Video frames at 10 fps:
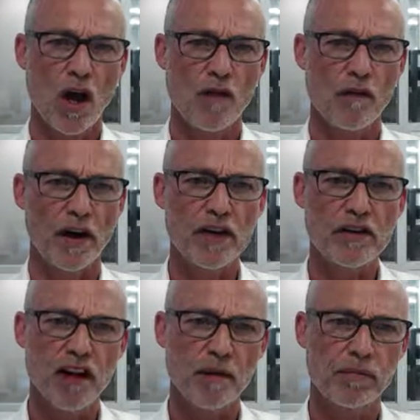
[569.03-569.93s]
For any
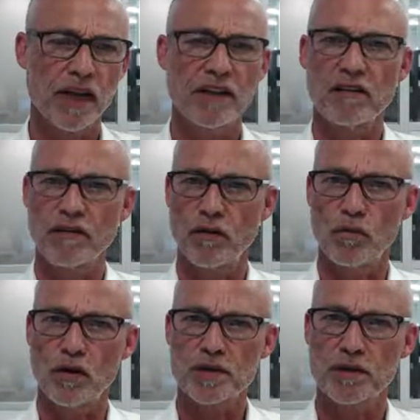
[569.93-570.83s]
trade plan, there are 4
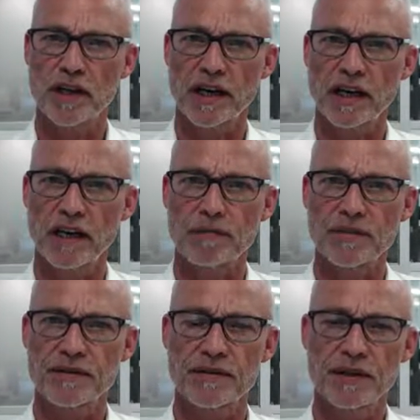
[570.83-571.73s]
possible outcomes.
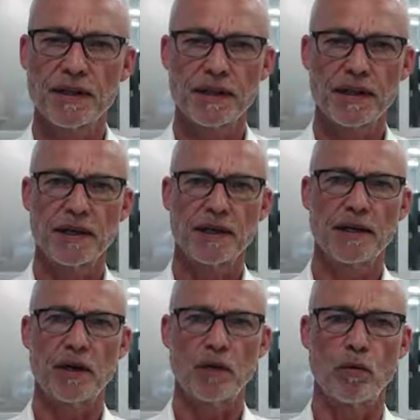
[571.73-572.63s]

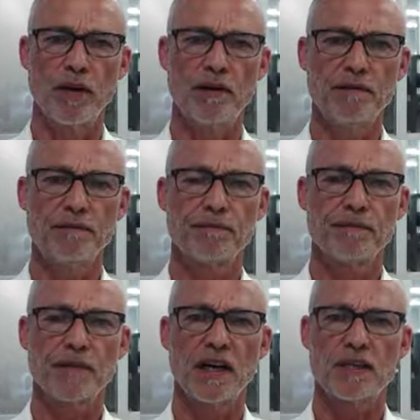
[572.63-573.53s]
Big win,
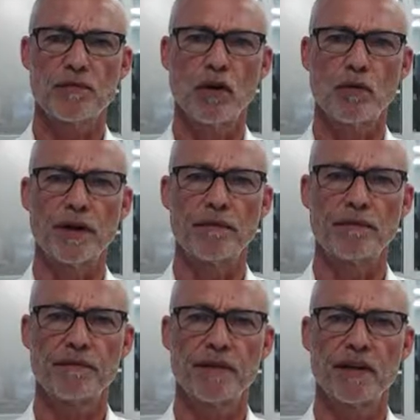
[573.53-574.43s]
a small
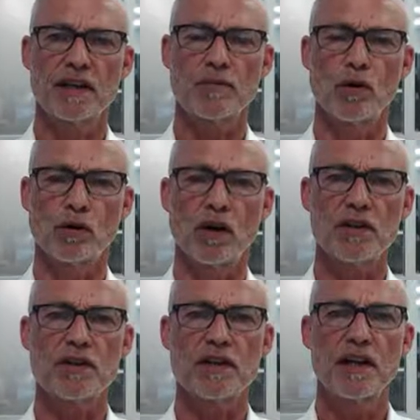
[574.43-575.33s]
loss,
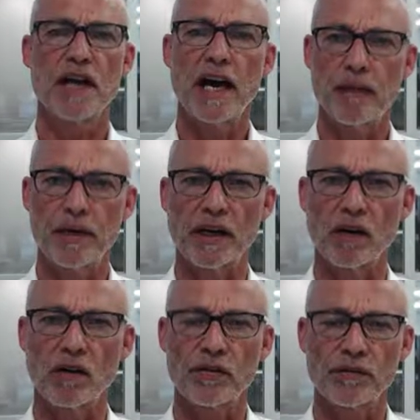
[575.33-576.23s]
and a big
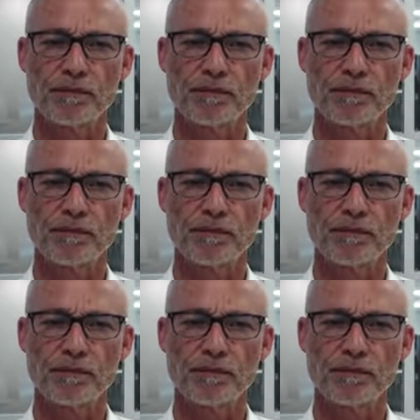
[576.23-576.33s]
loss.